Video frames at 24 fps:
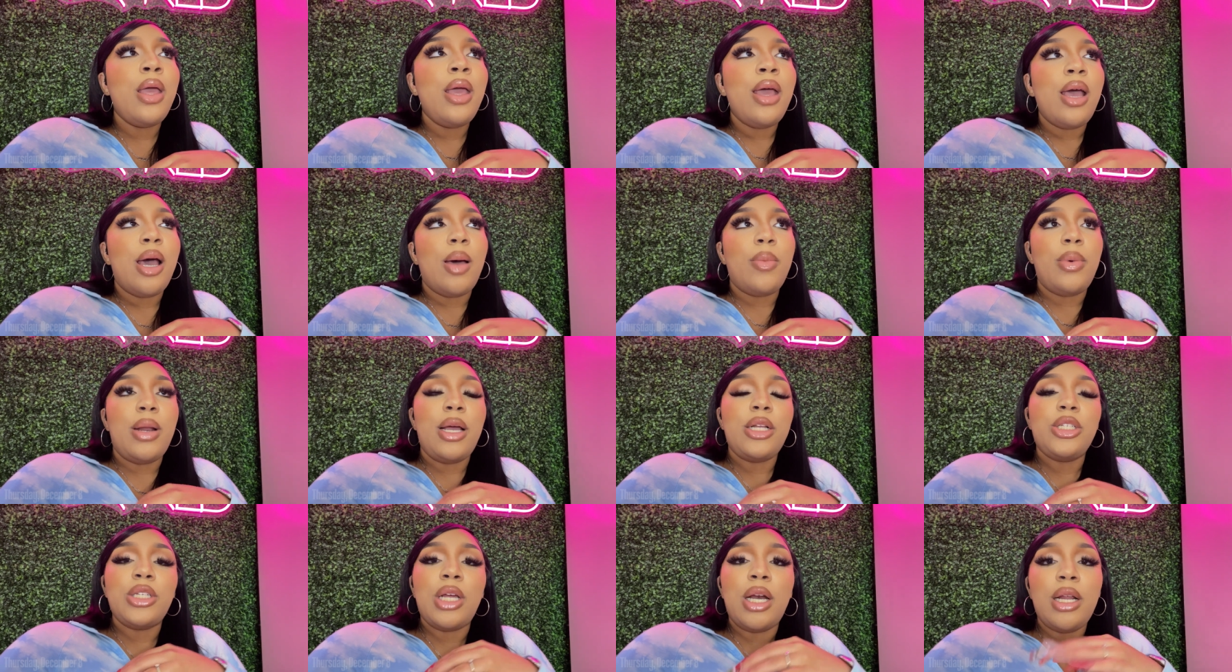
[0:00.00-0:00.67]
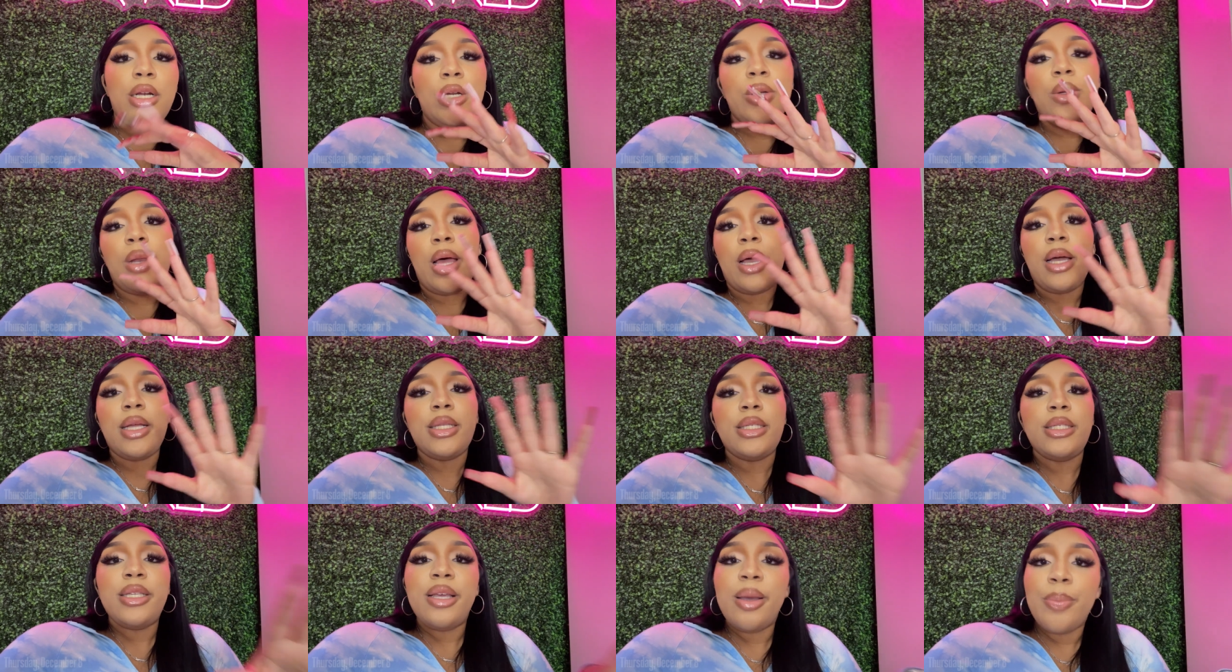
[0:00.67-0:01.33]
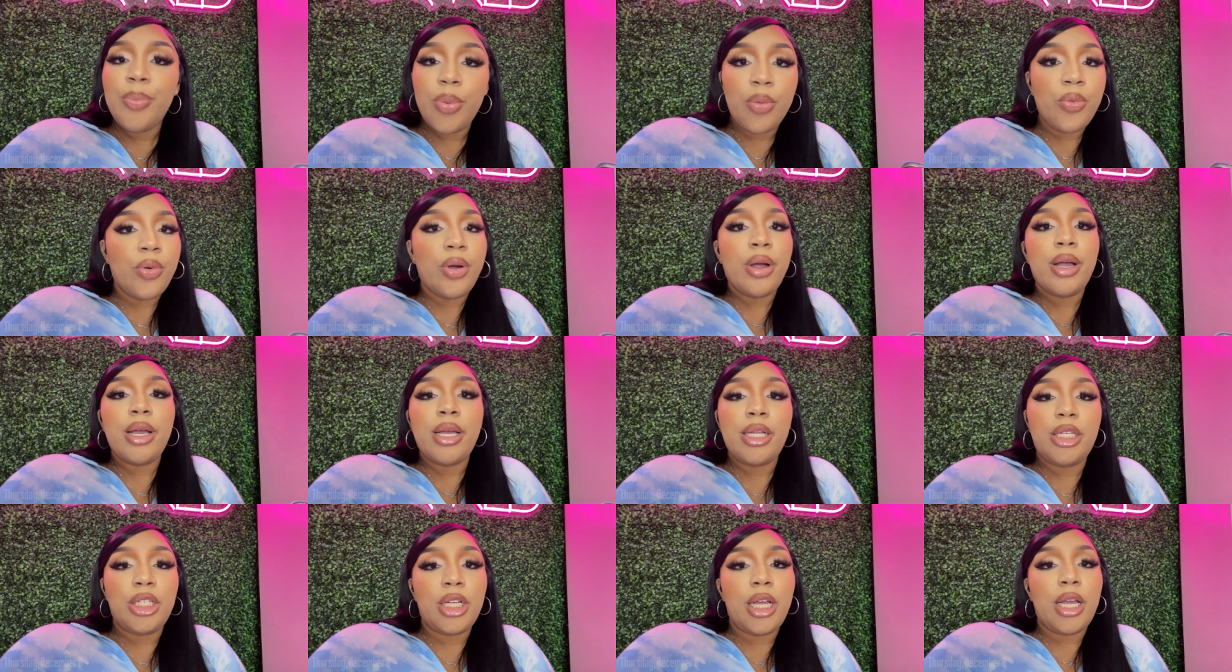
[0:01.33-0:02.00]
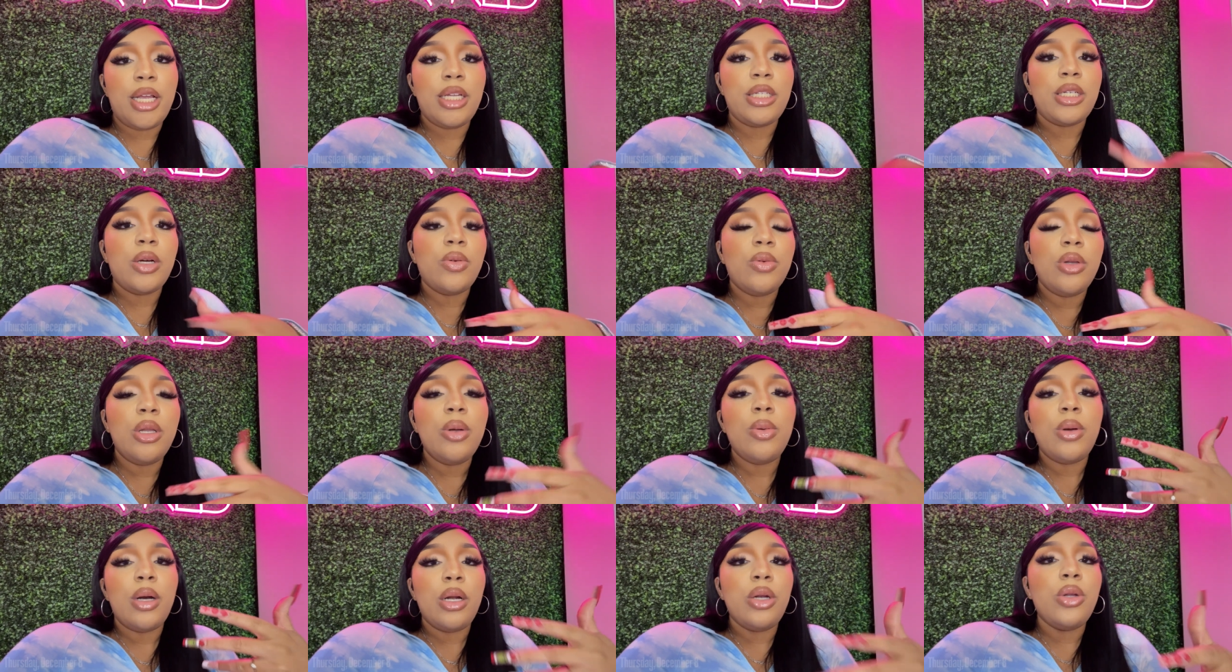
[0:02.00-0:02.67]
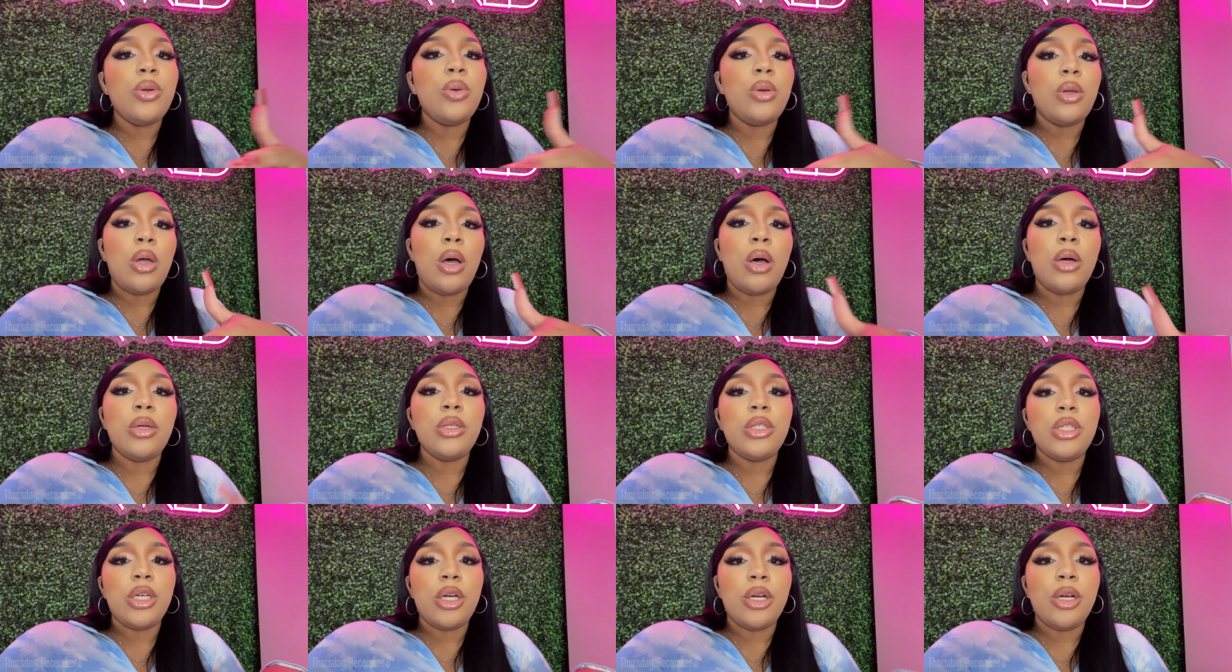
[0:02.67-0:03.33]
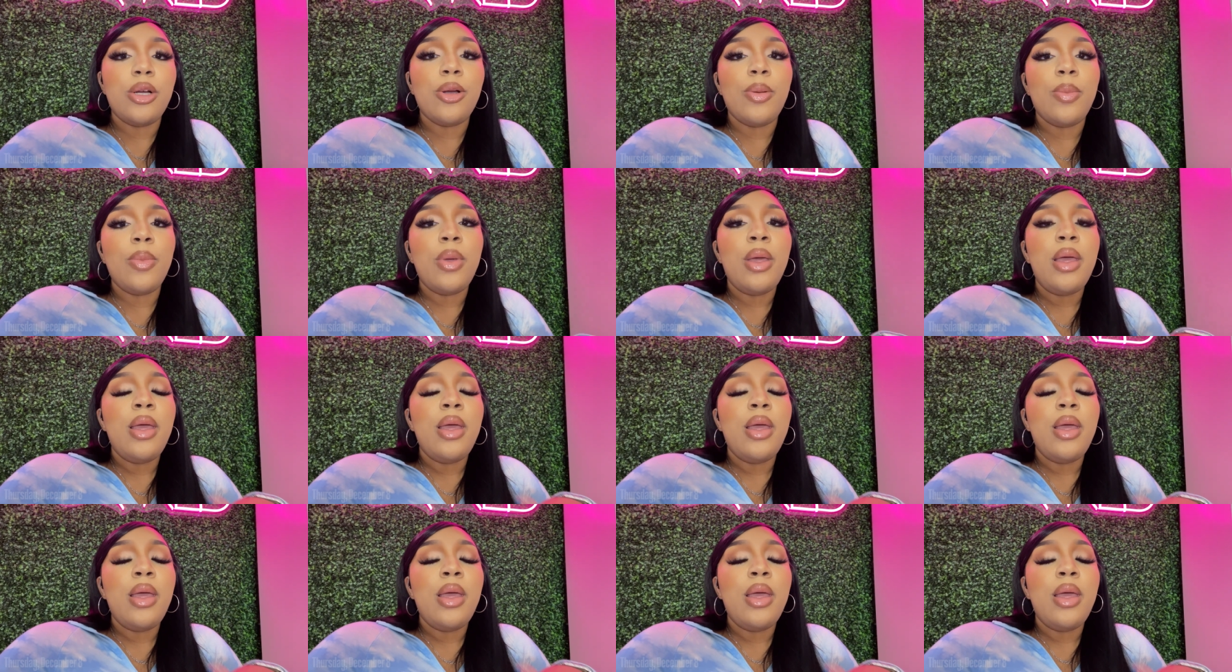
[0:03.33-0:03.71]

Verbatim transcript: i'm not trying to do like a temporary change i really want to do long-term